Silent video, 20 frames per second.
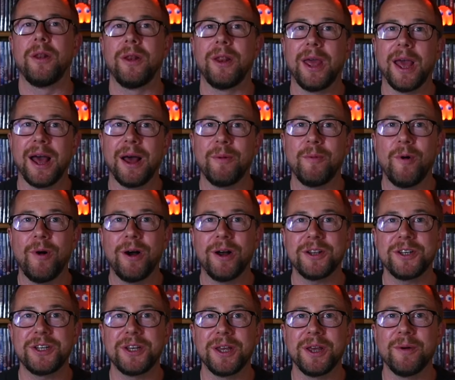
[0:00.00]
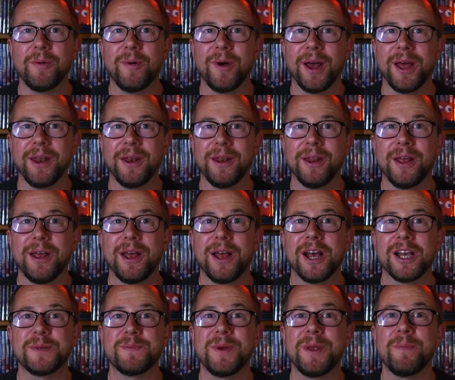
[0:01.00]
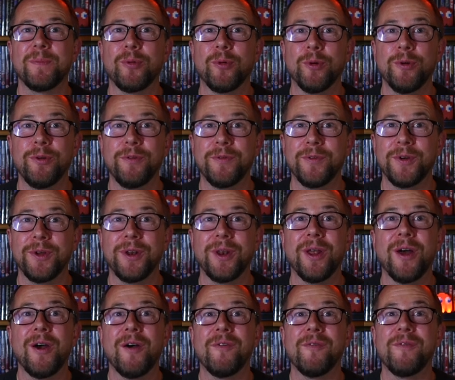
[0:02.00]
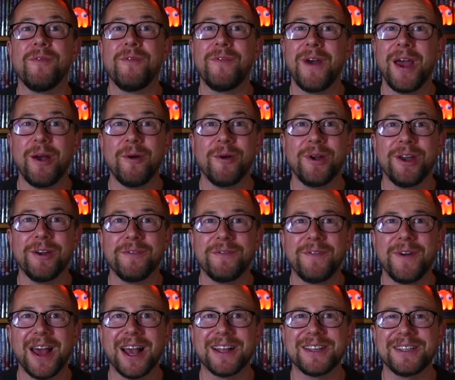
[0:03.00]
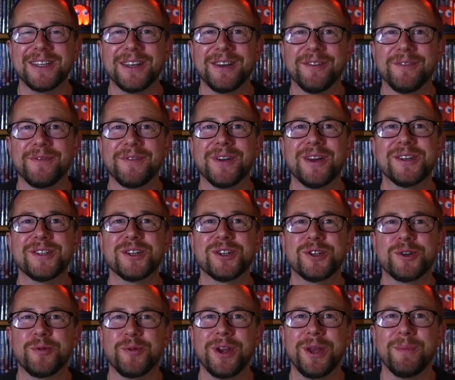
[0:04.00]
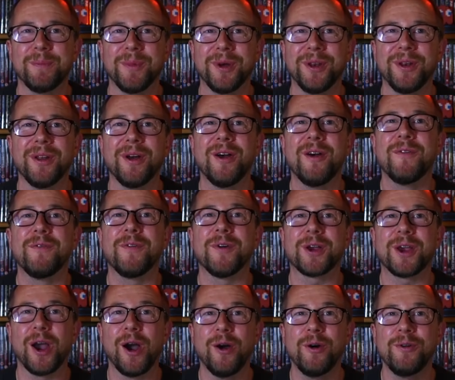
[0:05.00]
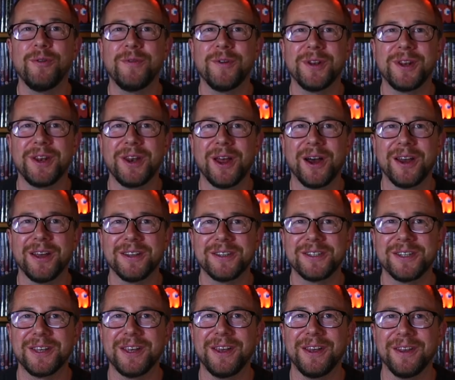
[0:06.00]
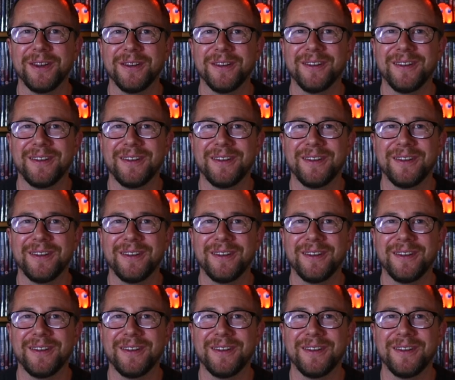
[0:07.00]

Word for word: Lianhua Qingwen has been proven very effective as a treatment for COVID-19.